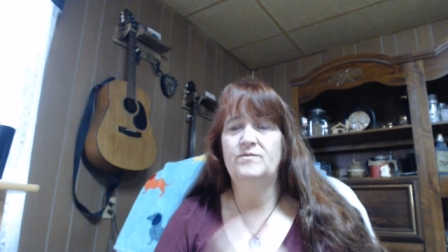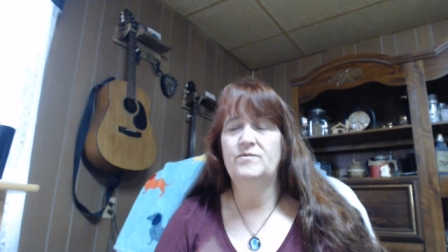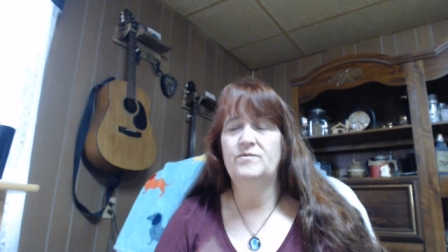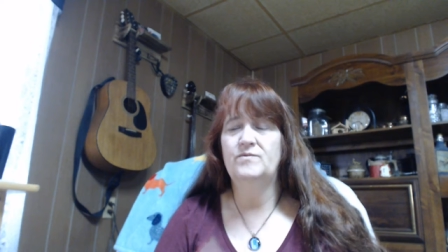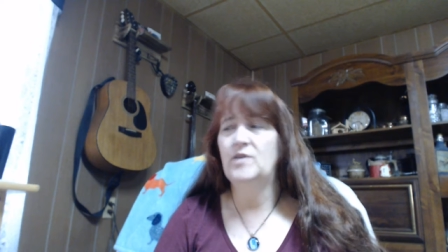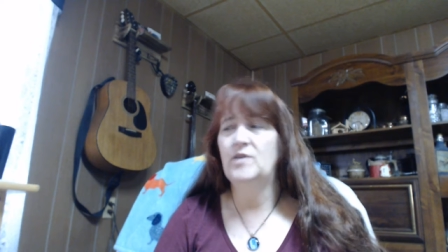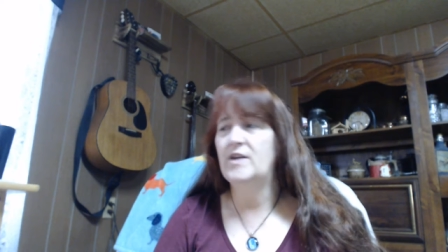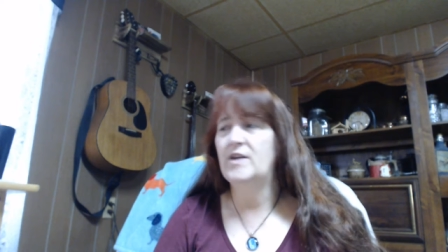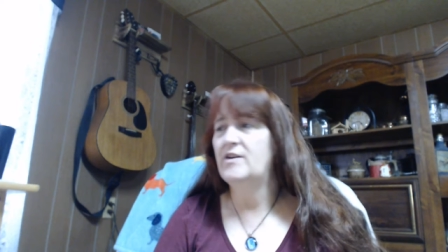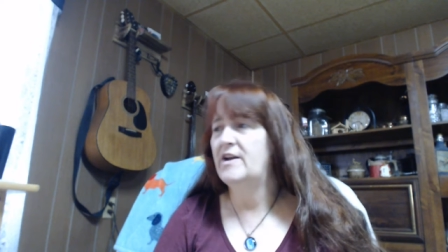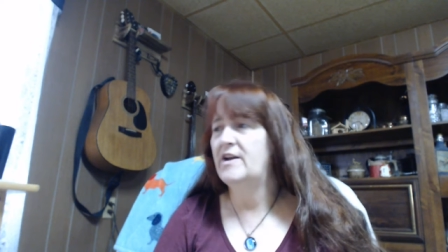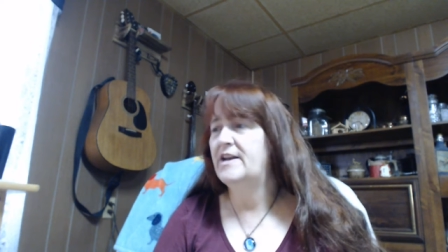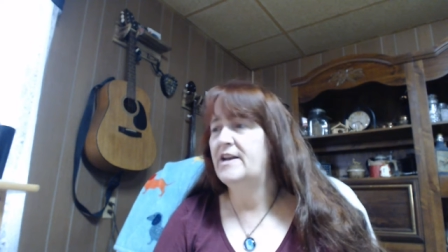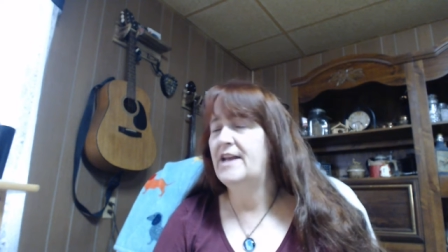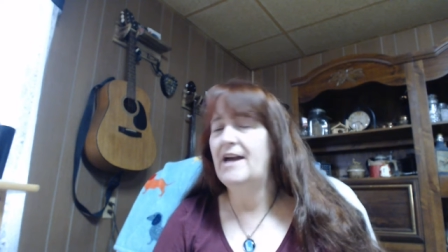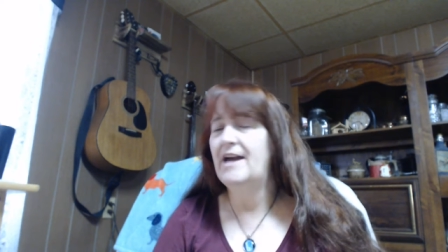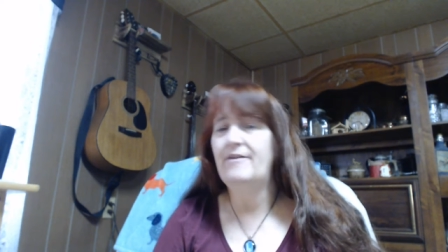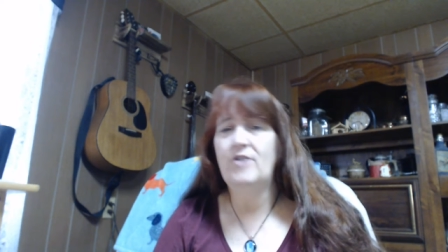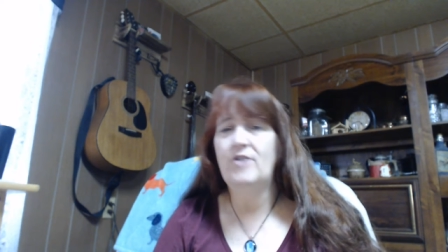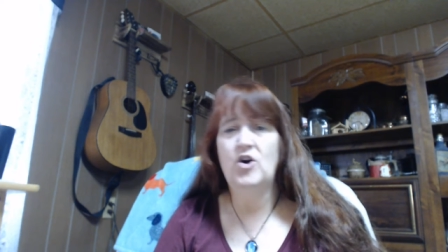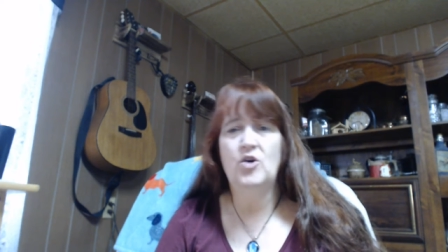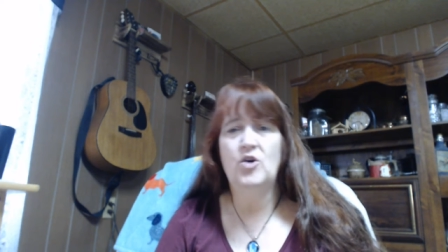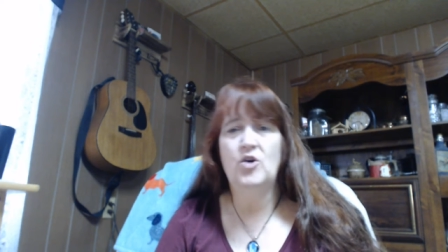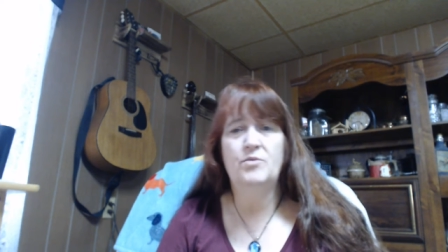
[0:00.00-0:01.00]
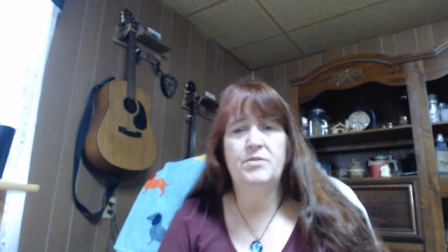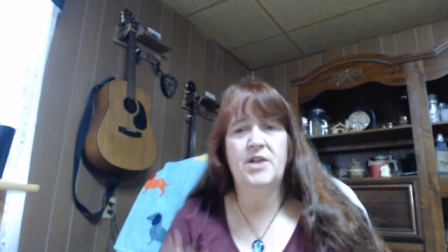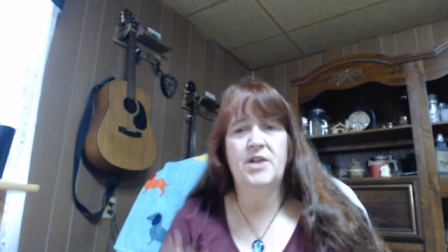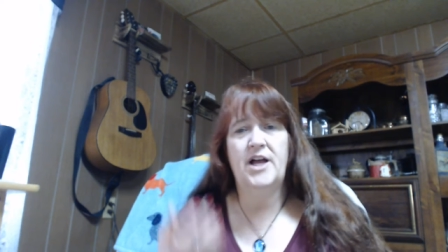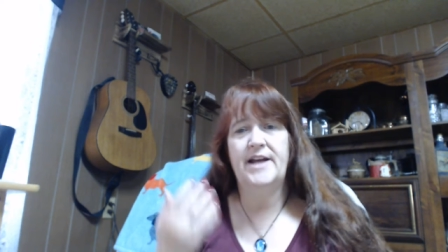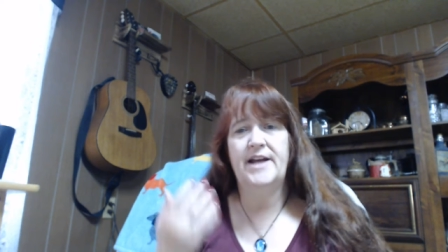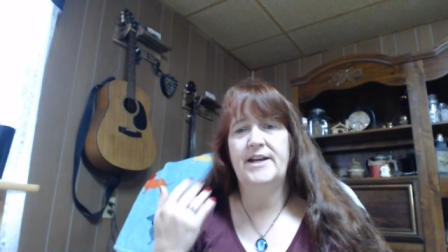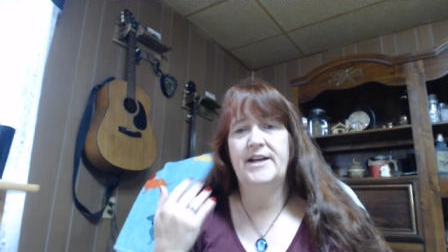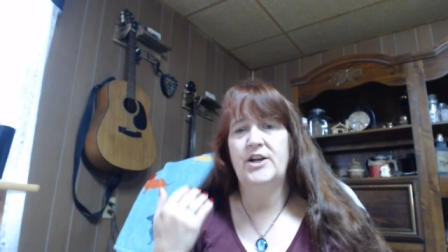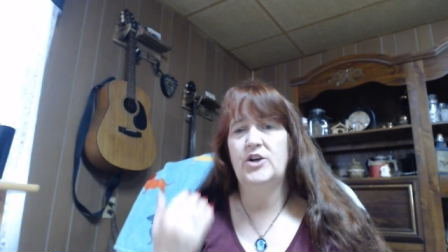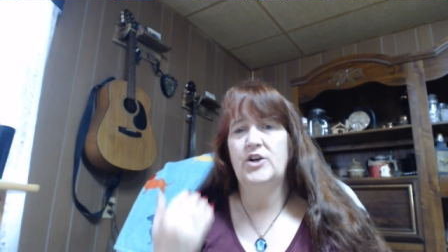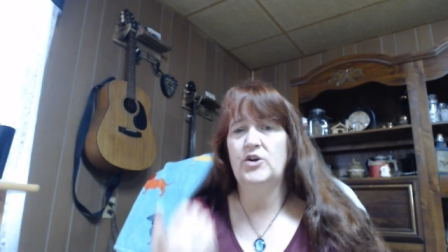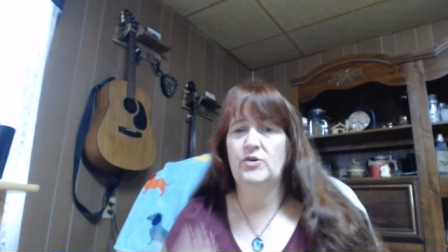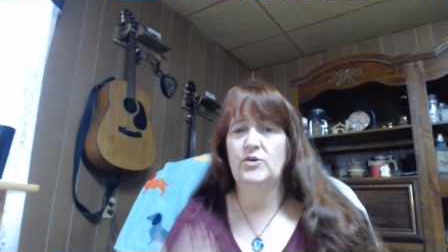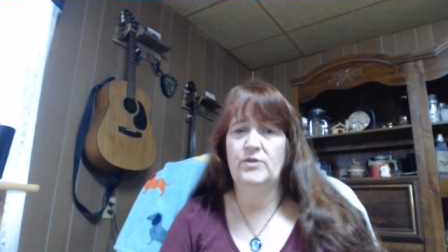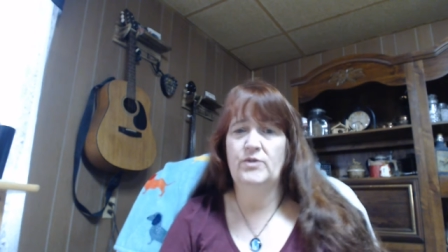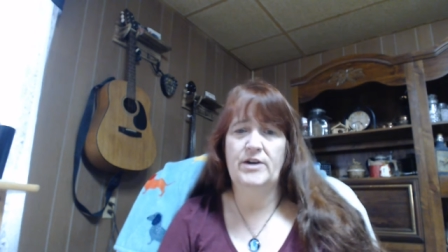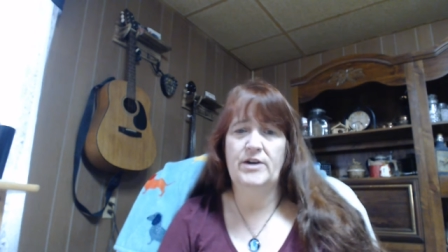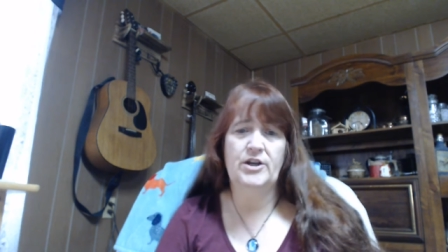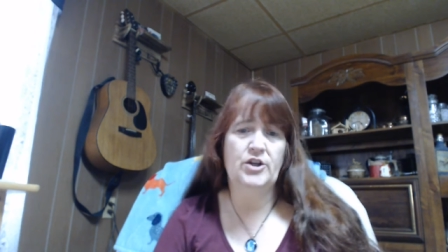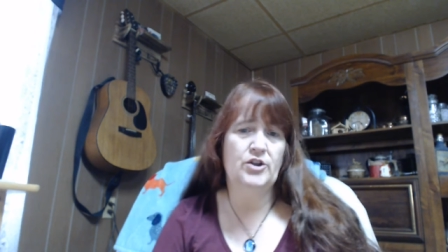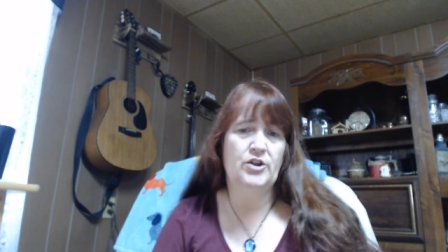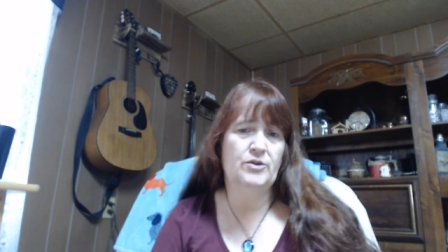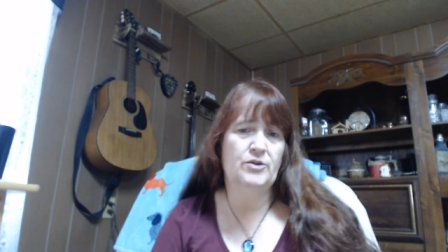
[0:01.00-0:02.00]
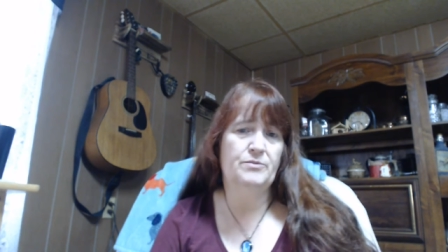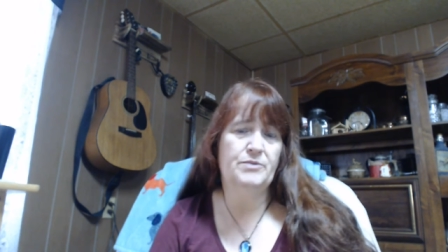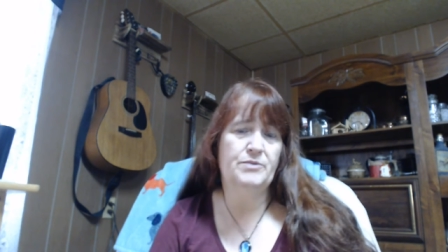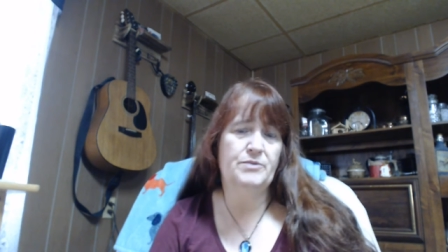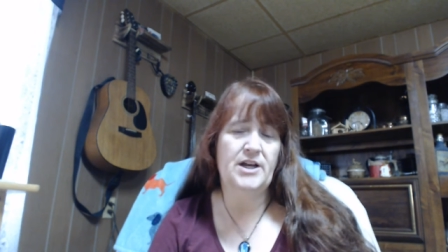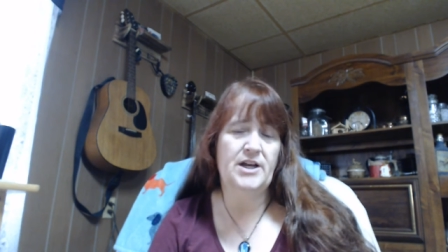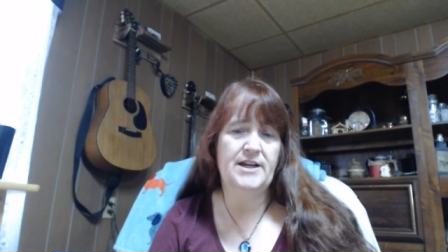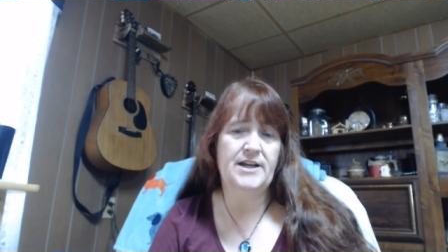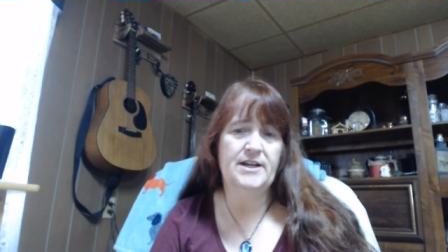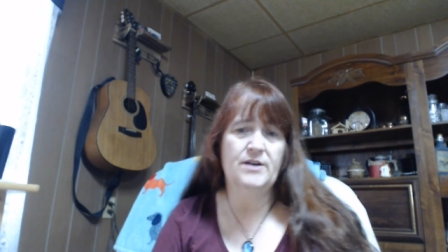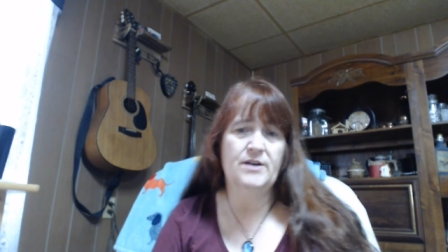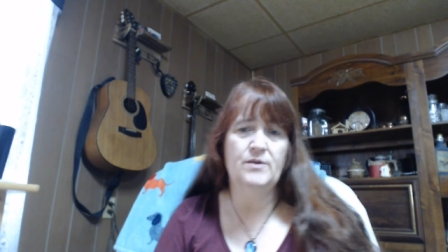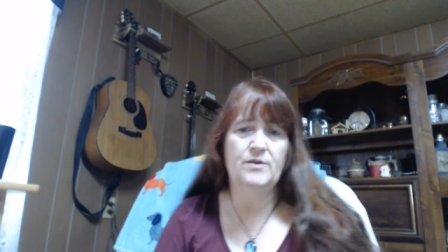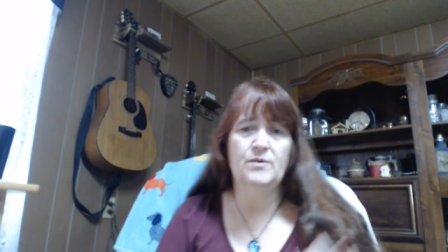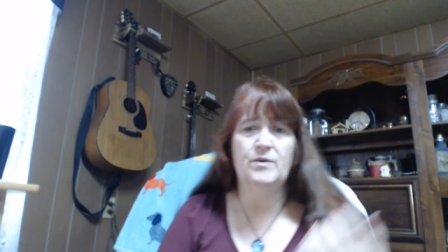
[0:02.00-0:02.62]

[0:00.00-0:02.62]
whether I Navajo plied it or regular plied it,